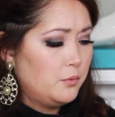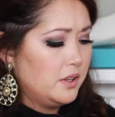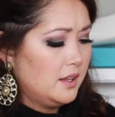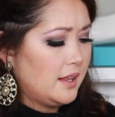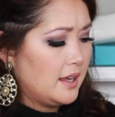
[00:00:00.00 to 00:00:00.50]

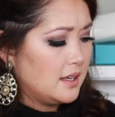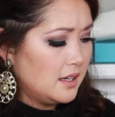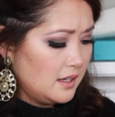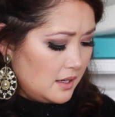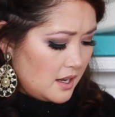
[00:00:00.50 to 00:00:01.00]
really like
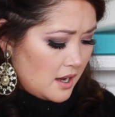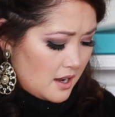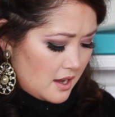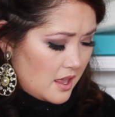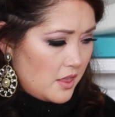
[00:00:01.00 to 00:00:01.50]
it.
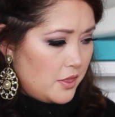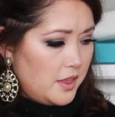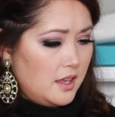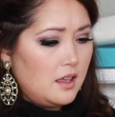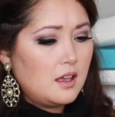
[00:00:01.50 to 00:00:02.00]

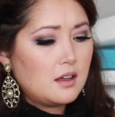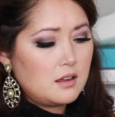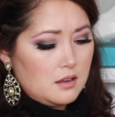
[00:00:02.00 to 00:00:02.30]
The